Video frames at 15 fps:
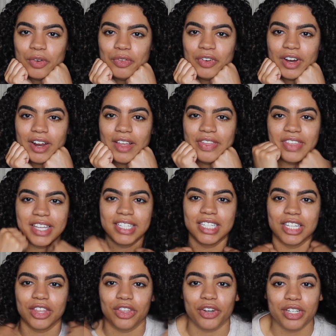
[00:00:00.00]
far this
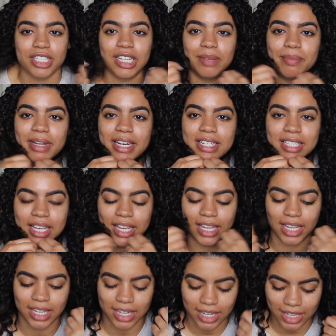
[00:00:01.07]
is 13 minutes
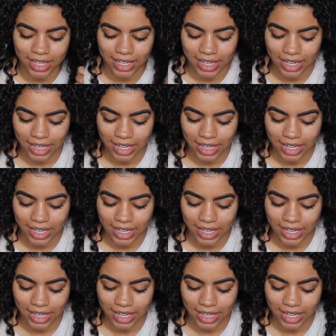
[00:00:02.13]
in.